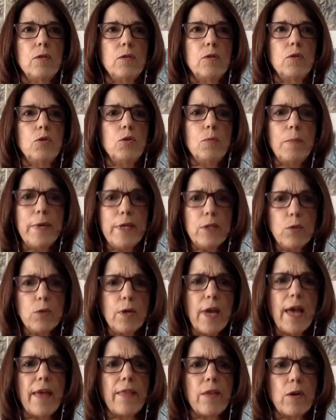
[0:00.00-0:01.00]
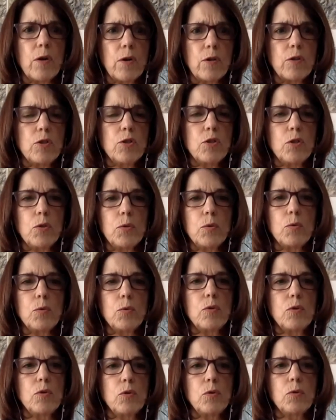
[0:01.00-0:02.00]
to be together, to
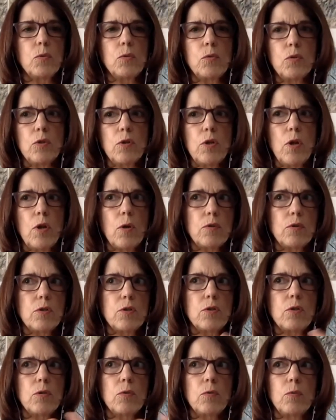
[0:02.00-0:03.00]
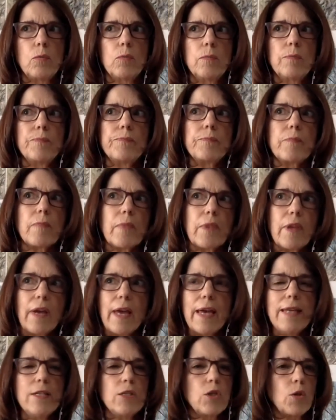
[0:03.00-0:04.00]
to you know to
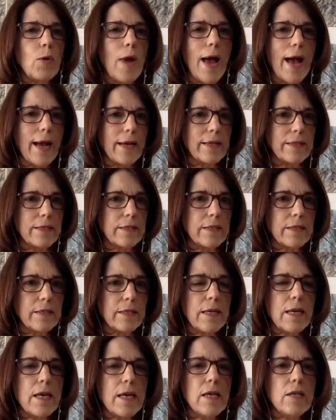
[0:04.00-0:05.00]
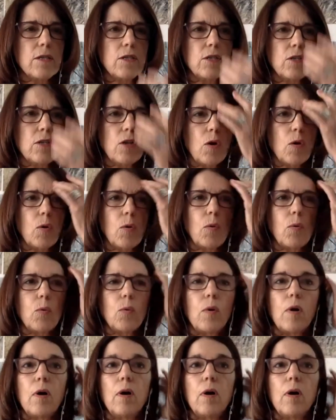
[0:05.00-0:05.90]
interact. So